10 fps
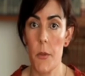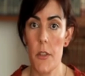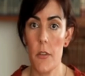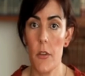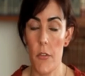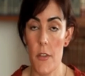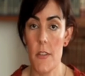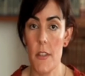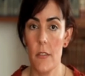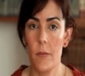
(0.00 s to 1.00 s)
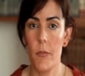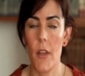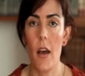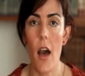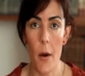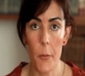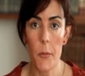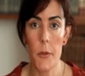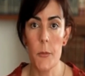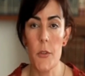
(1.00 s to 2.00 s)
region of this gene.
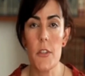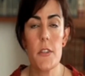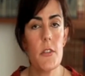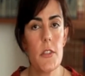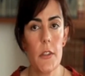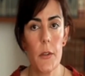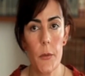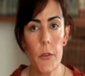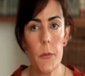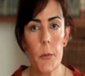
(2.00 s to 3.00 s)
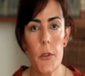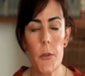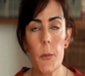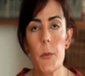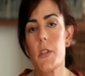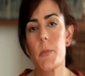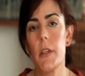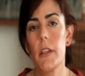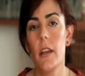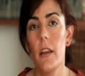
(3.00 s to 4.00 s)
However, mutations in the coding region would
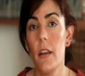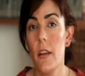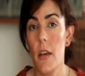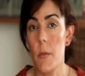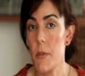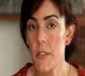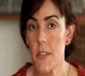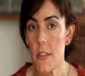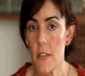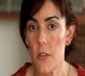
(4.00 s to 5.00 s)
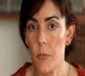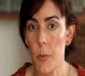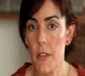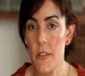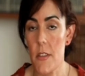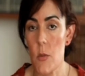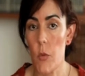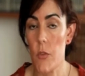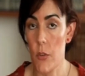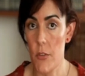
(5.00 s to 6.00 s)
explain a percentage of patients
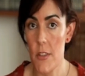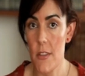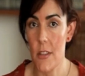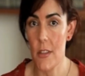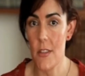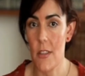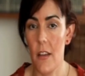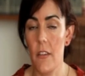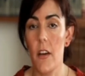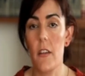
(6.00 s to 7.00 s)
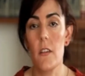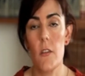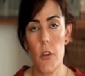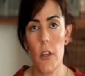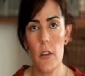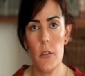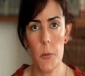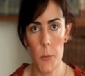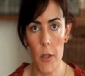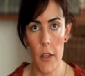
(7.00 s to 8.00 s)
with toxicities, and their identification
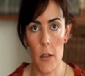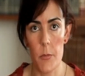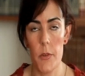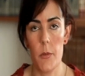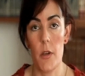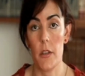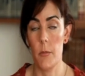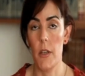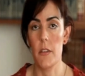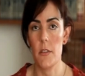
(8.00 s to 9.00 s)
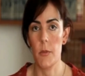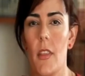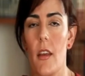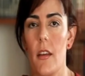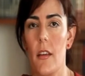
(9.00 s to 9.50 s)
would help drug management.